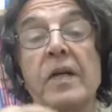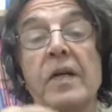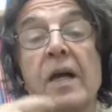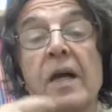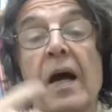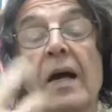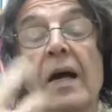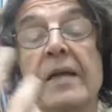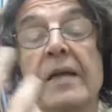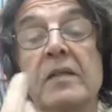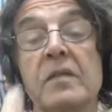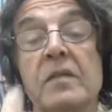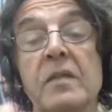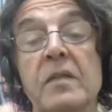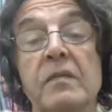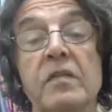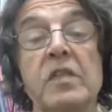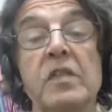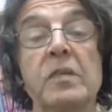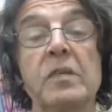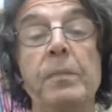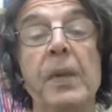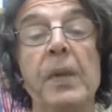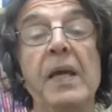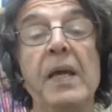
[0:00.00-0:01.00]
kinds of
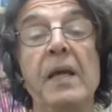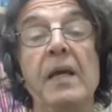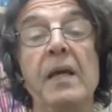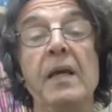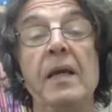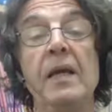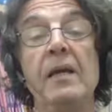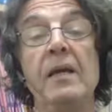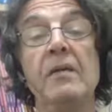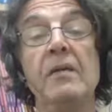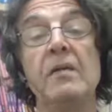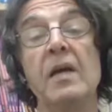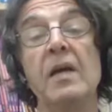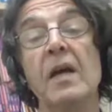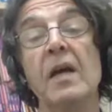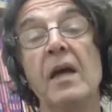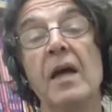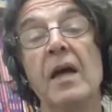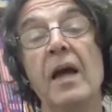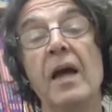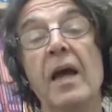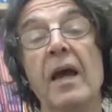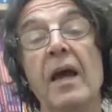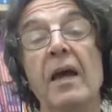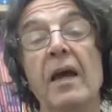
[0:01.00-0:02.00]
speed
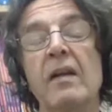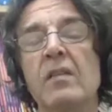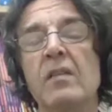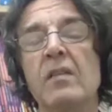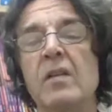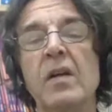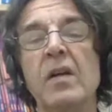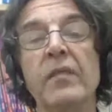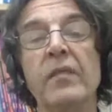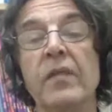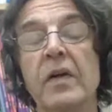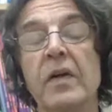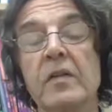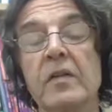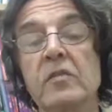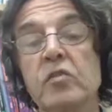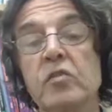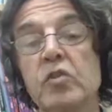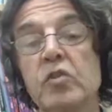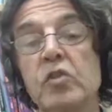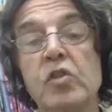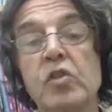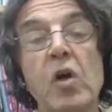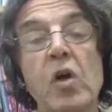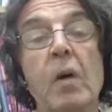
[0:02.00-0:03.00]
and different
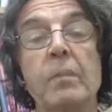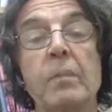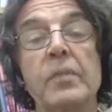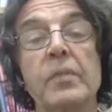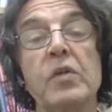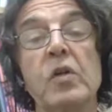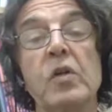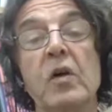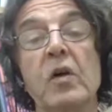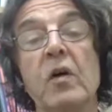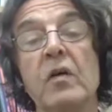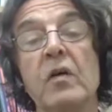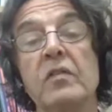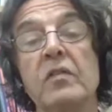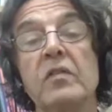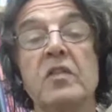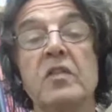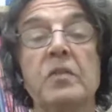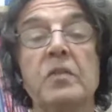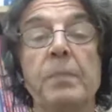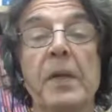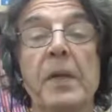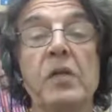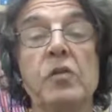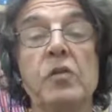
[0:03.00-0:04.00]
chop shots,
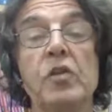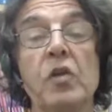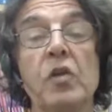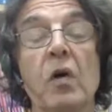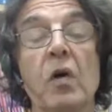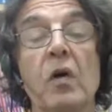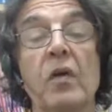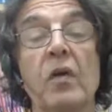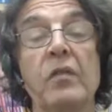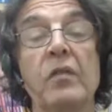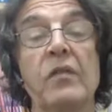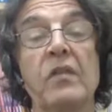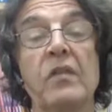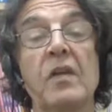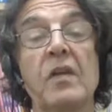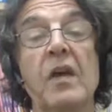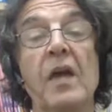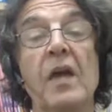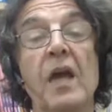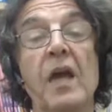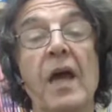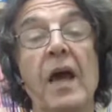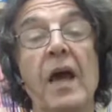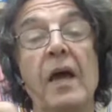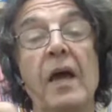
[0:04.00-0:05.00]
spin shots,
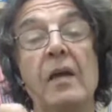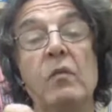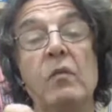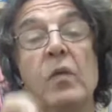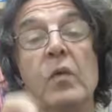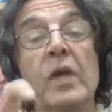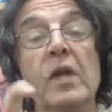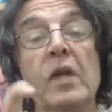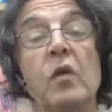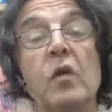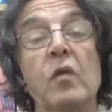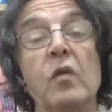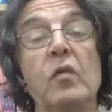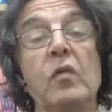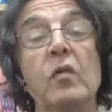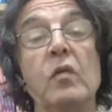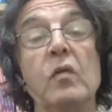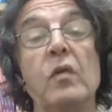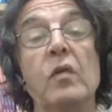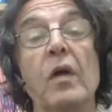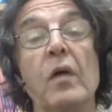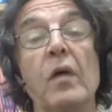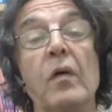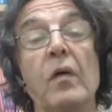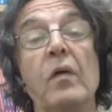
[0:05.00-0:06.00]
and when you do
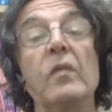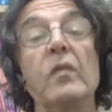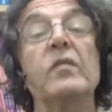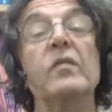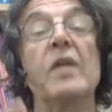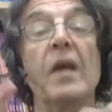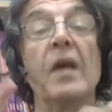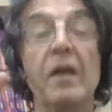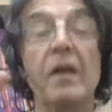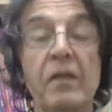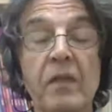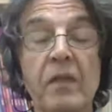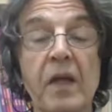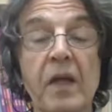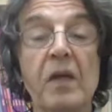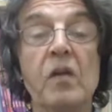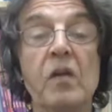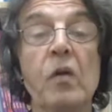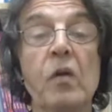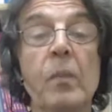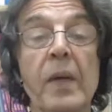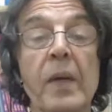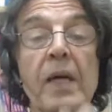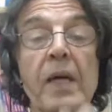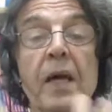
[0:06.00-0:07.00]
those, then
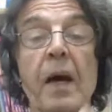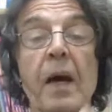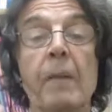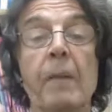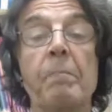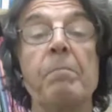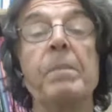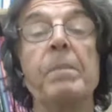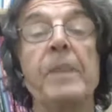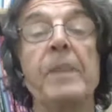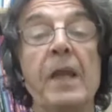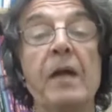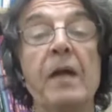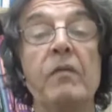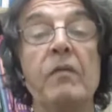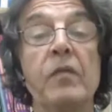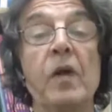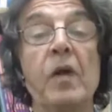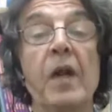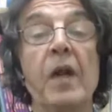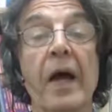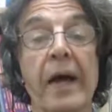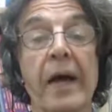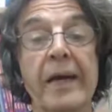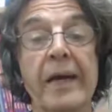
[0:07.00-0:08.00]
you become, if you
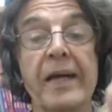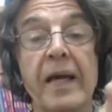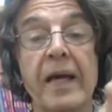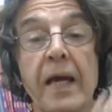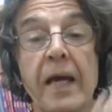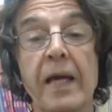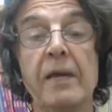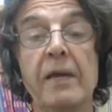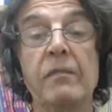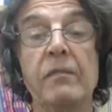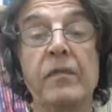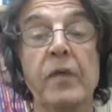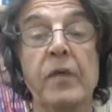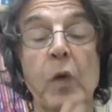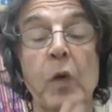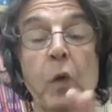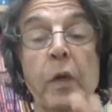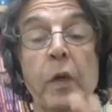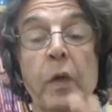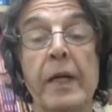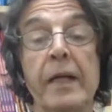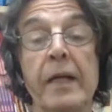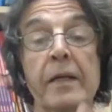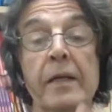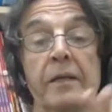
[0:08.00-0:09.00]
like, a
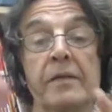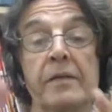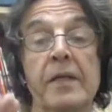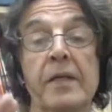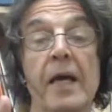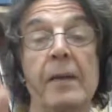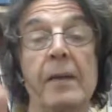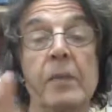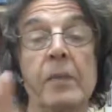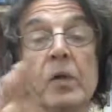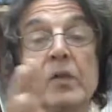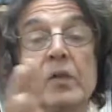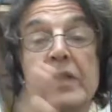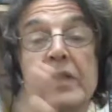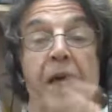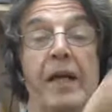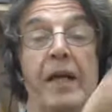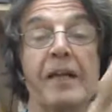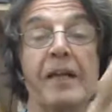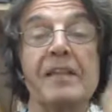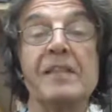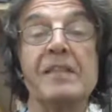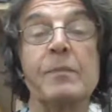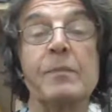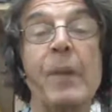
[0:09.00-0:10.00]
fluent table
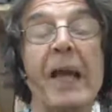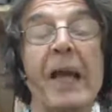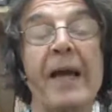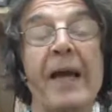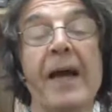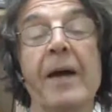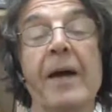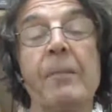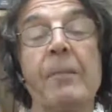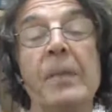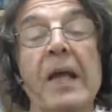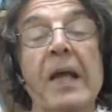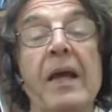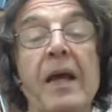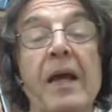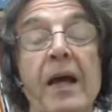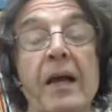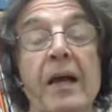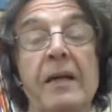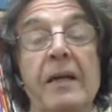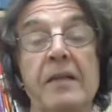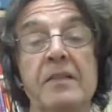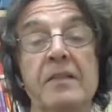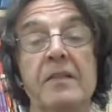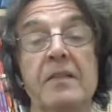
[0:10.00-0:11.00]
tennis player.
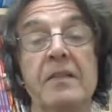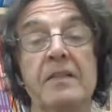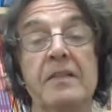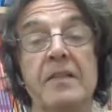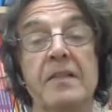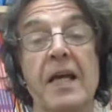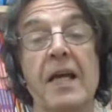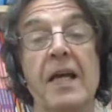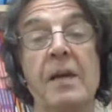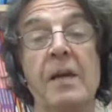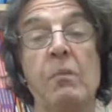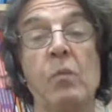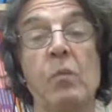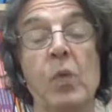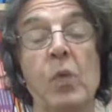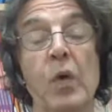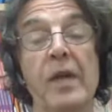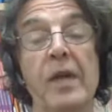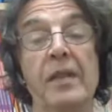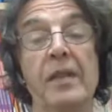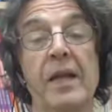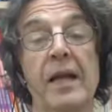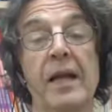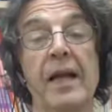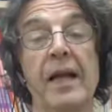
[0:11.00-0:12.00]
And it's the same
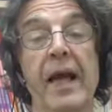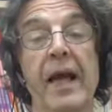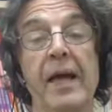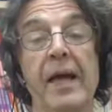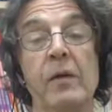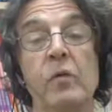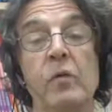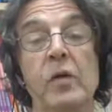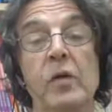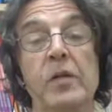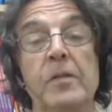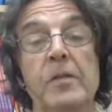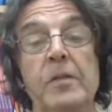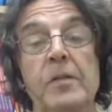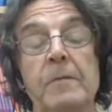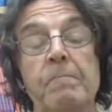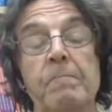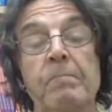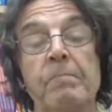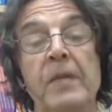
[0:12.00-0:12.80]
with language.